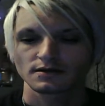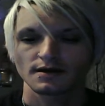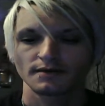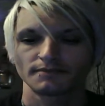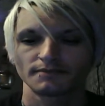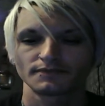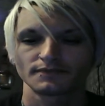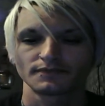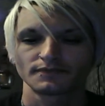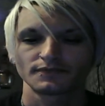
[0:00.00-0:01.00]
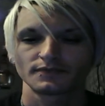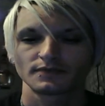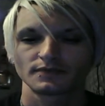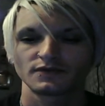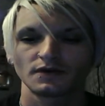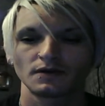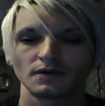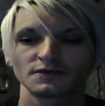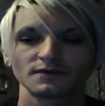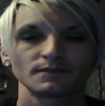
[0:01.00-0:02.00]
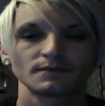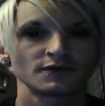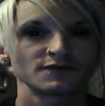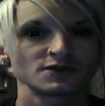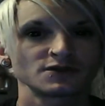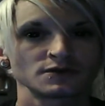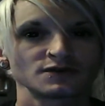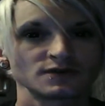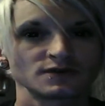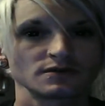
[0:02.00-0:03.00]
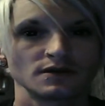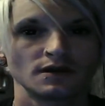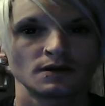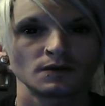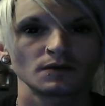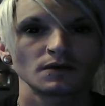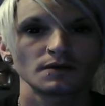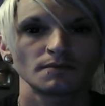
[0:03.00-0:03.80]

Um, so some servitors, you know,